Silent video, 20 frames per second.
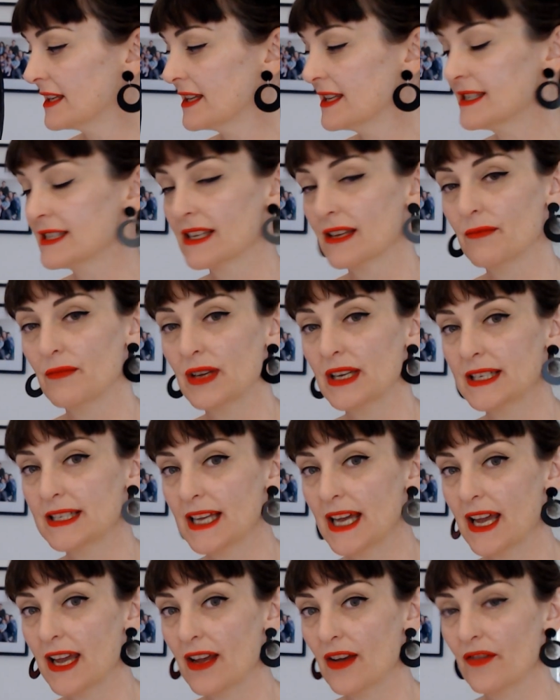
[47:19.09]
this can be a
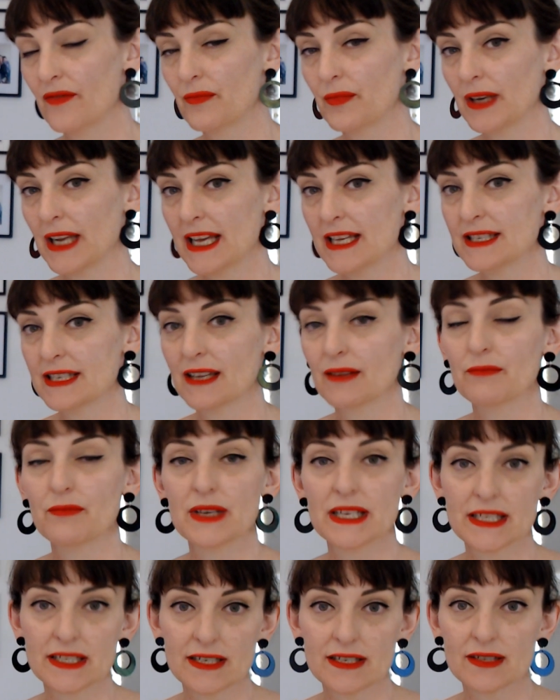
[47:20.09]
day of blessing
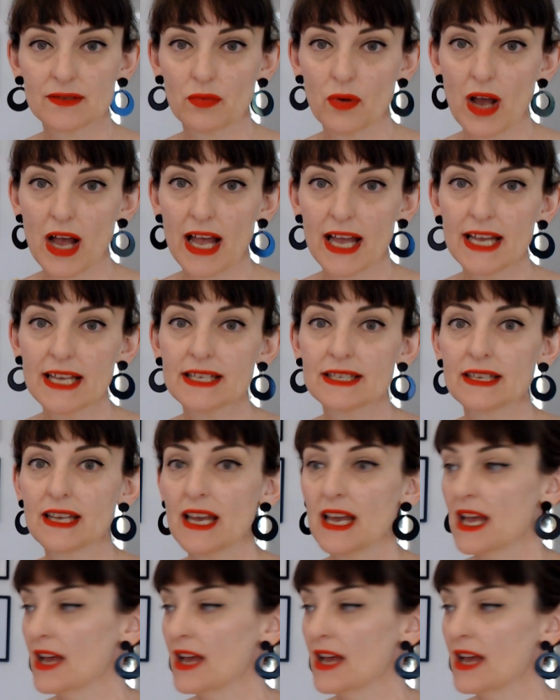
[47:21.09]
business wise,